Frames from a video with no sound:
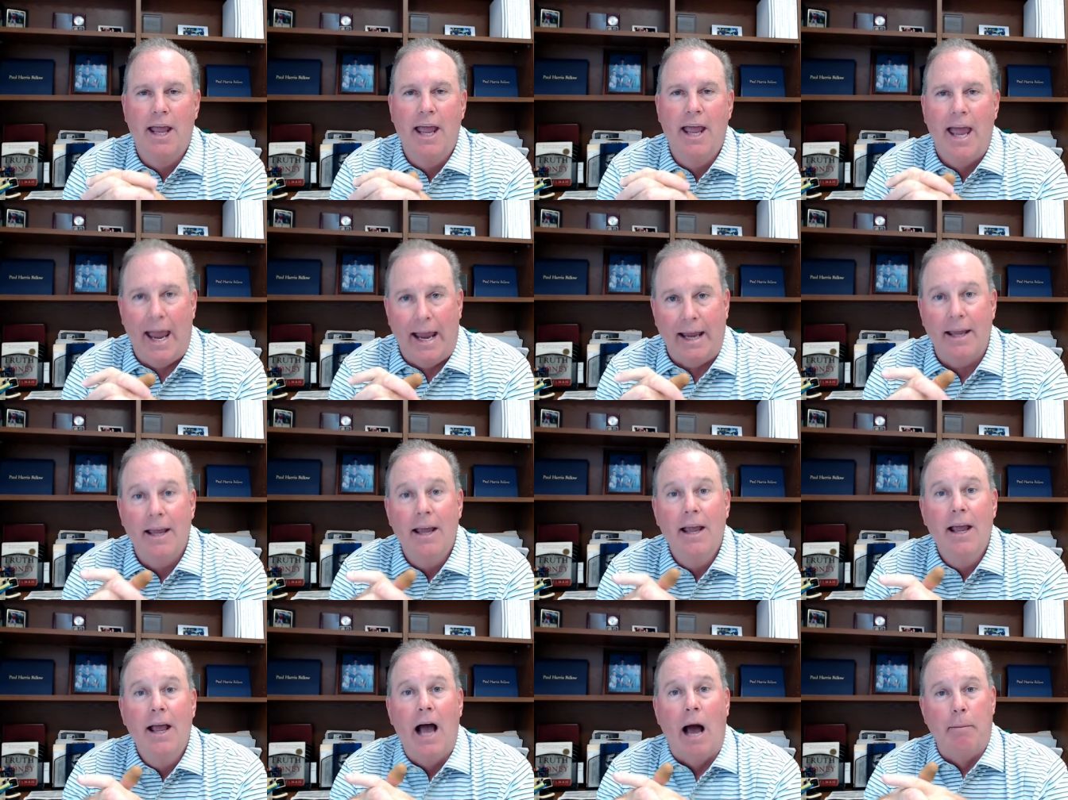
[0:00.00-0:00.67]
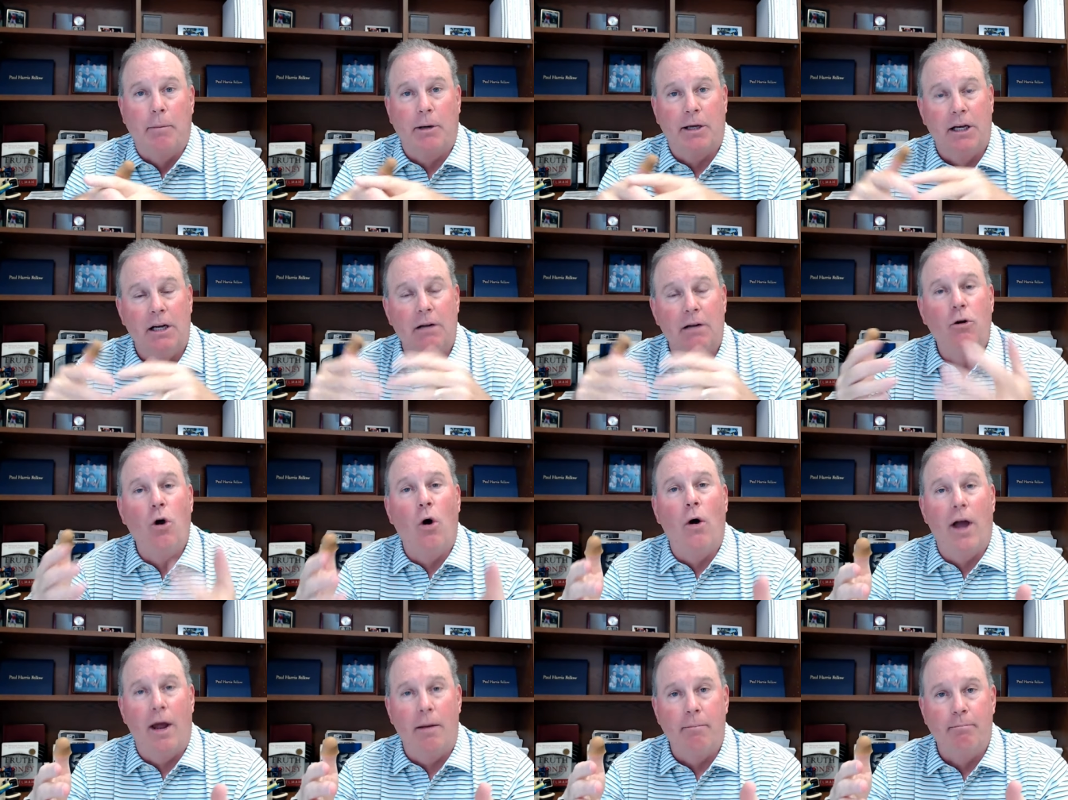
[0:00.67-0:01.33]
Hey, I'm looking to
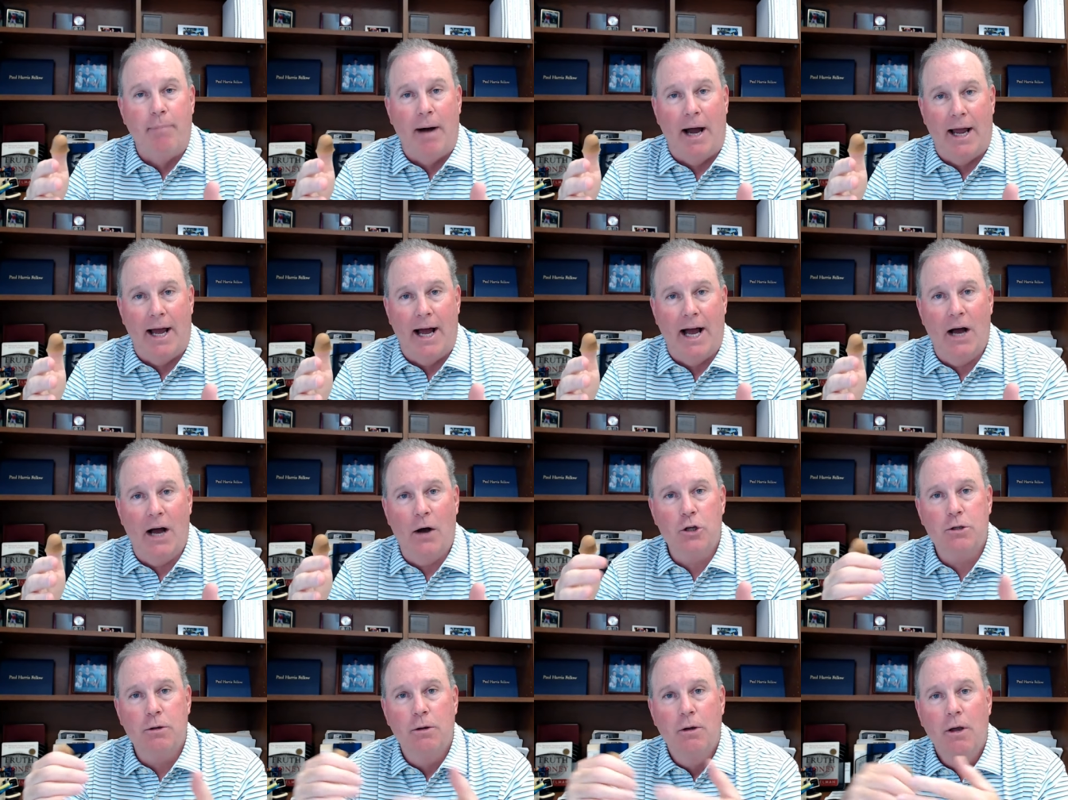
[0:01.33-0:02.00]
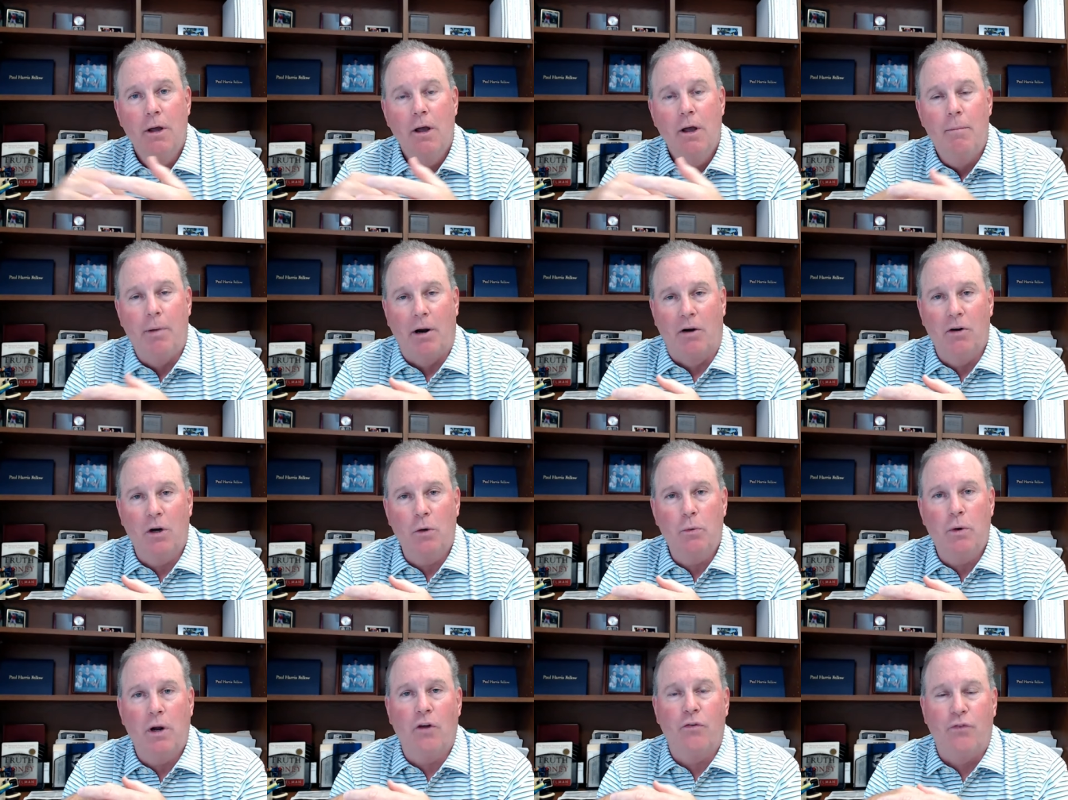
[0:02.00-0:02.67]
go ahead and buy a house, but I really
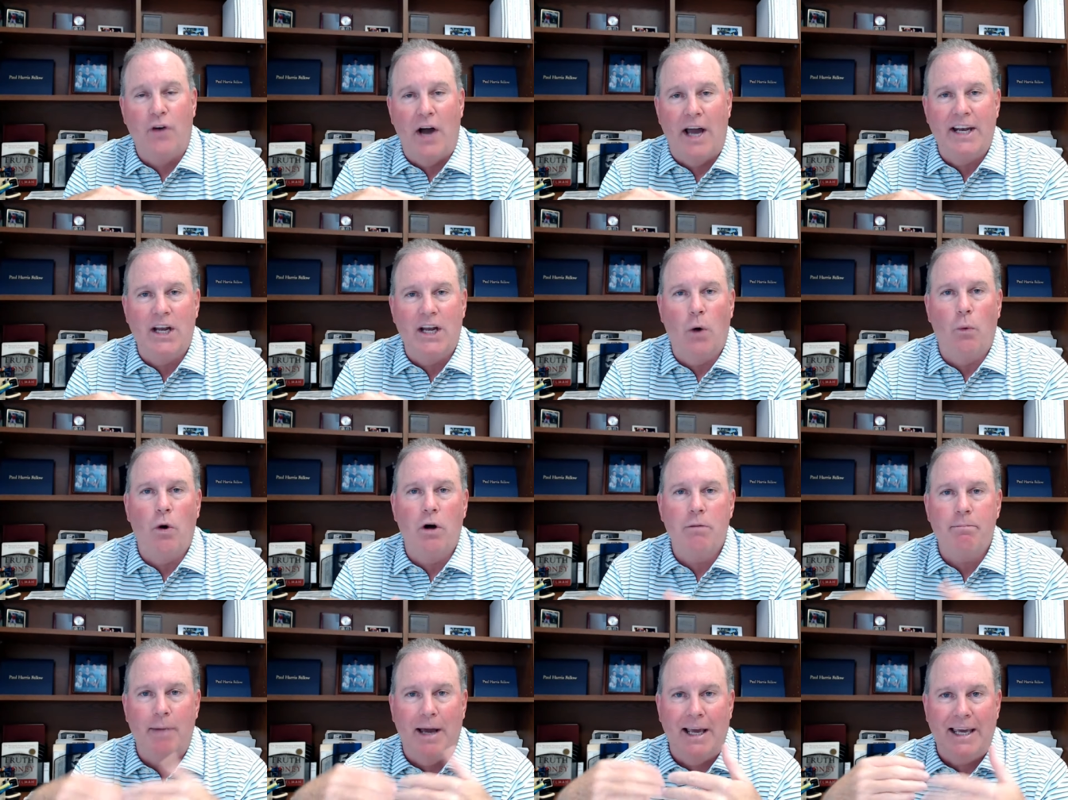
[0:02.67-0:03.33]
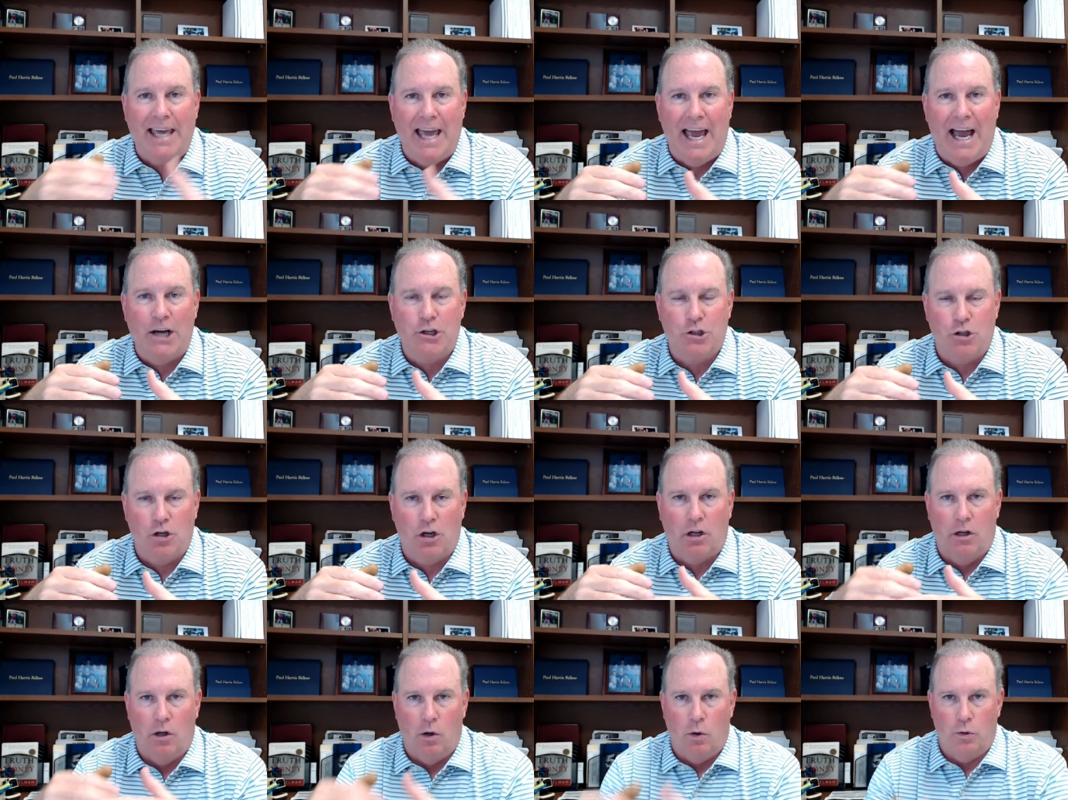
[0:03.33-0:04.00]
want to find out what my cash to
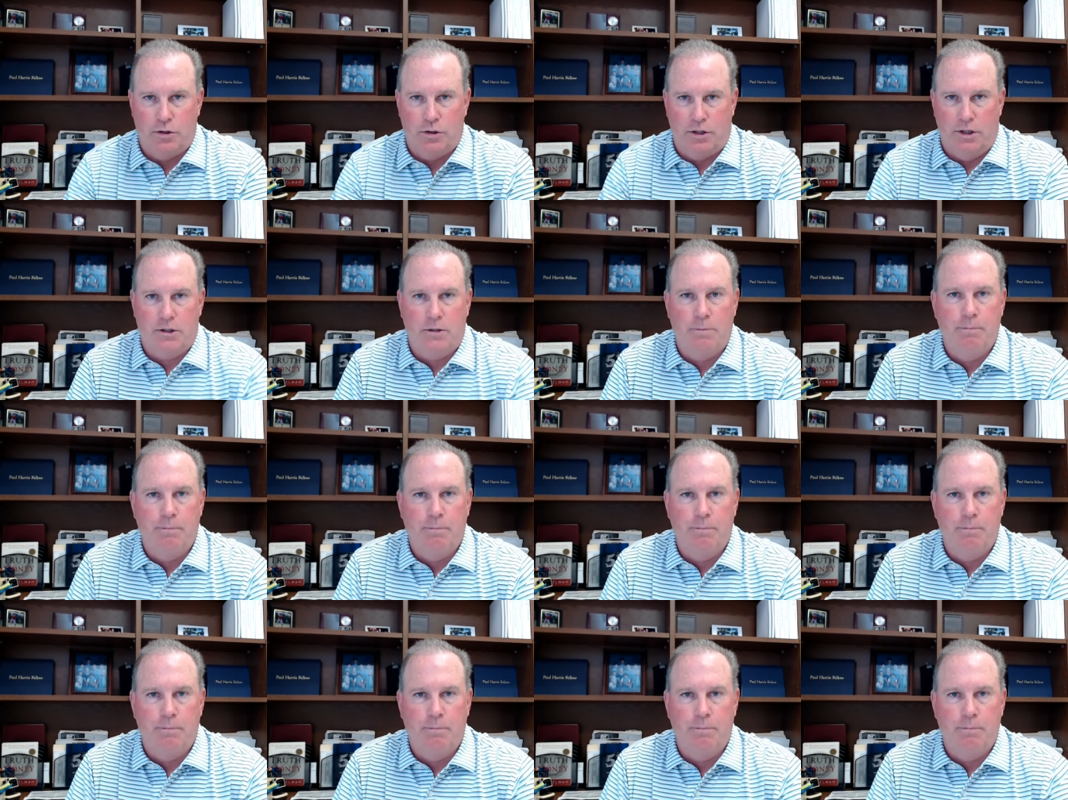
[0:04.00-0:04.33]
close is.